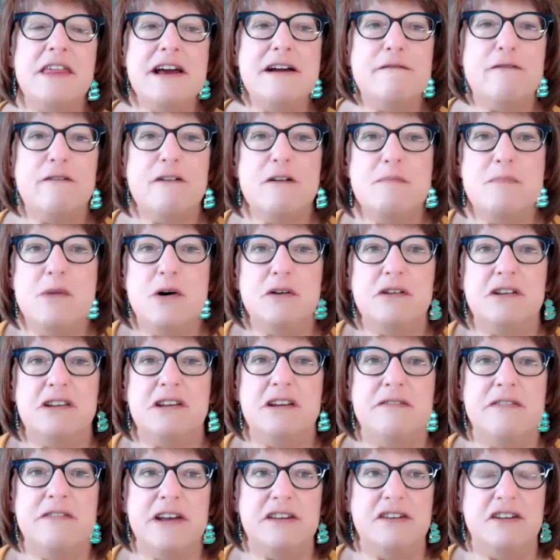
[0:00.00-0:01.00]
I think for
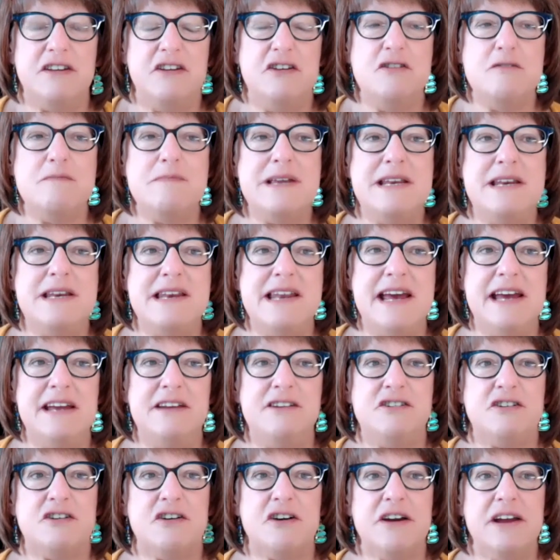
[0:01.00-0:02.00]
most of us, human
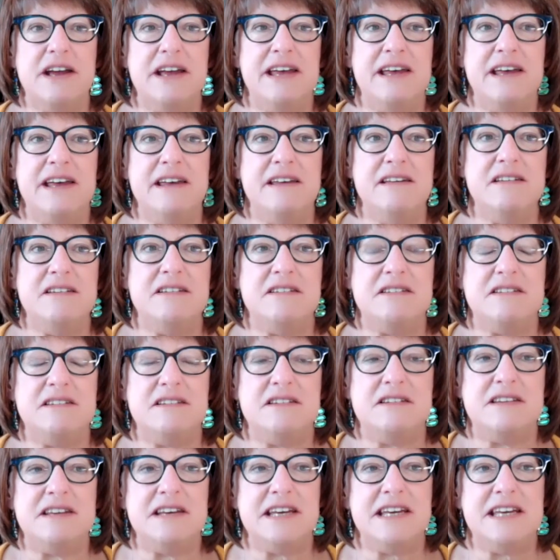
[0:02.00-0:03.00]
nature
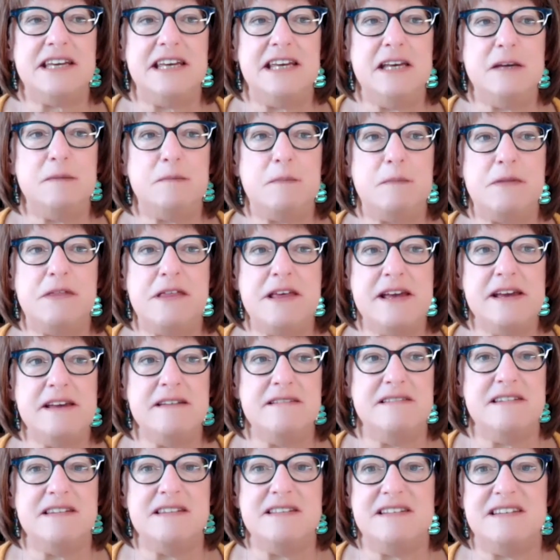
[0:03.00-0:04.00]
is to keep
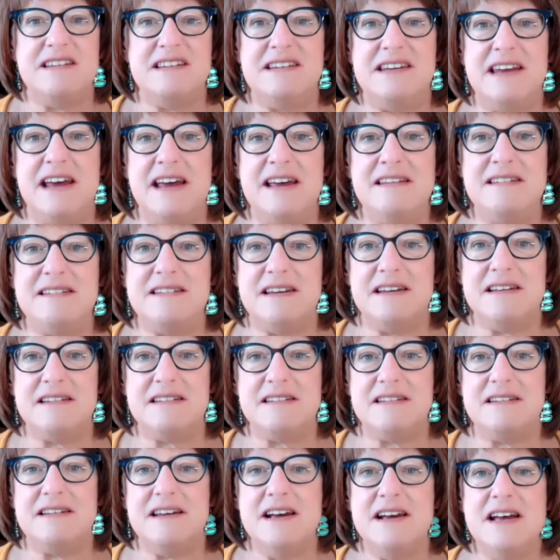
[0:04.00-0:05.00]
things in
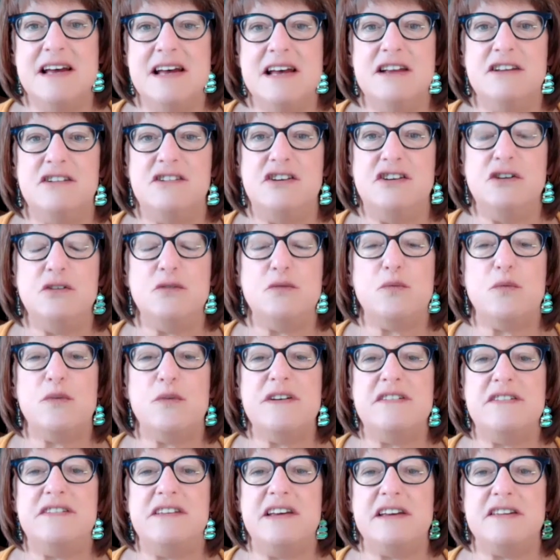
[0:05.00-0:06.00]
stasis, to
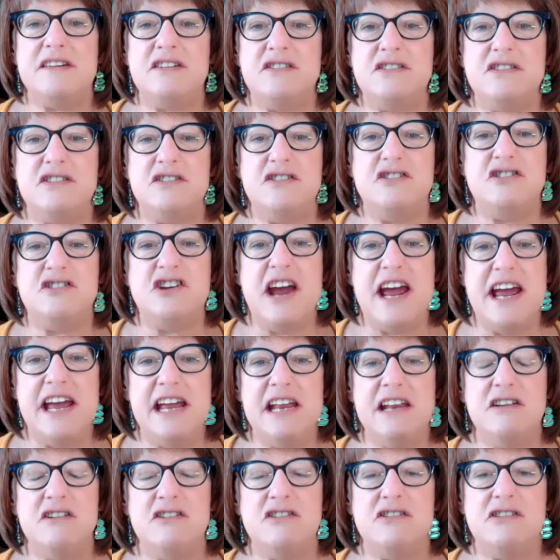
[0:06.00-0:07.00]
resist
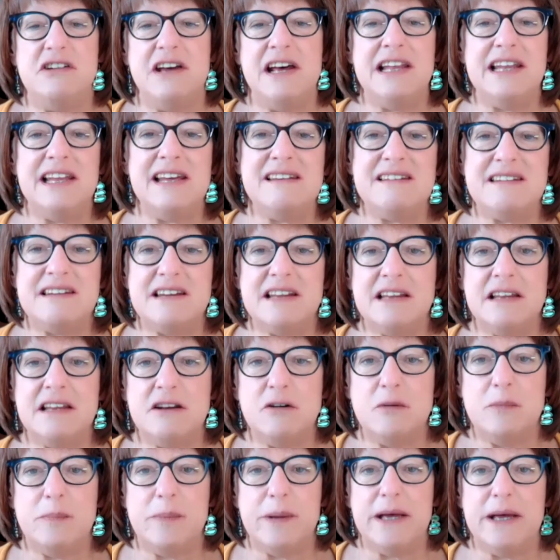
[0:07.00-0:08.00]
change at least a
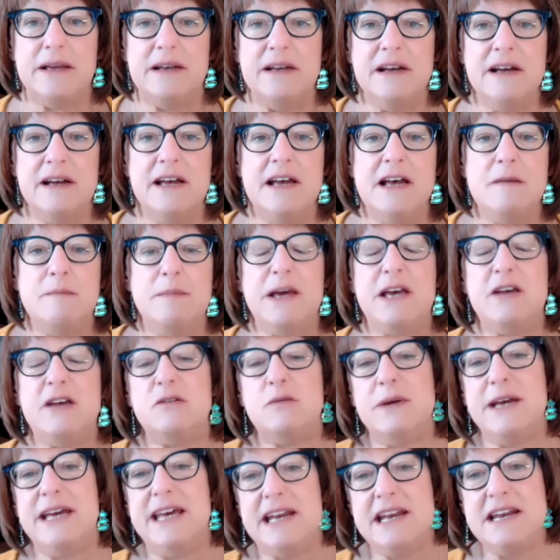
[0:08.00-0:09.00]
little bit,
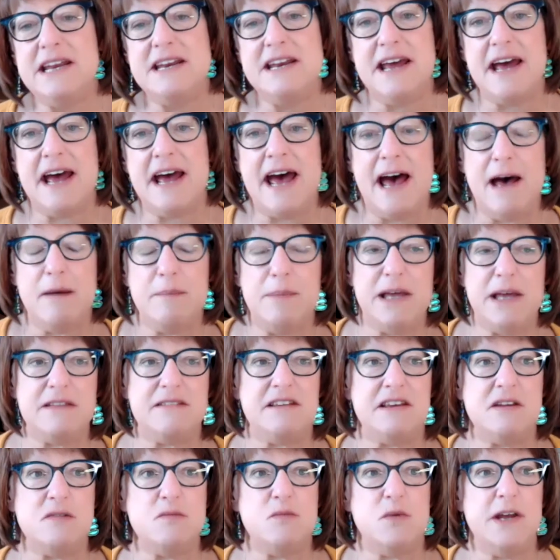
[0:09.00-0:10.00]
because we get into
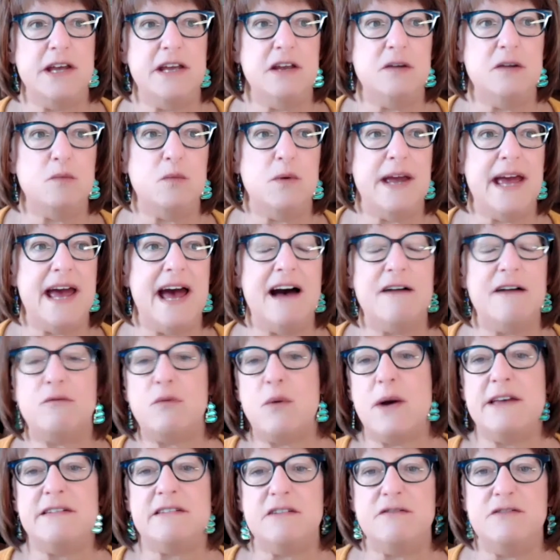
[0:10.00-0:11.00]
habits and we have
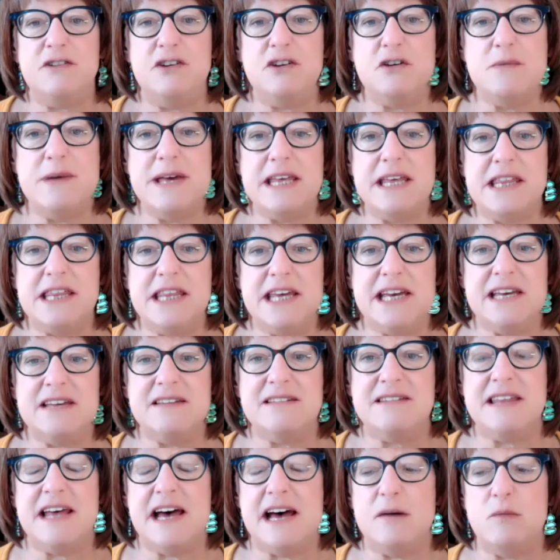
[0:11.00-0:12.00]
ways of doing
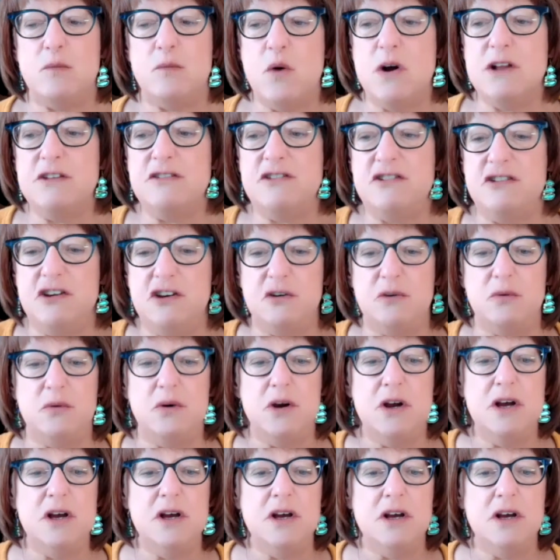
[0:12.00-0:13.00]
things that once you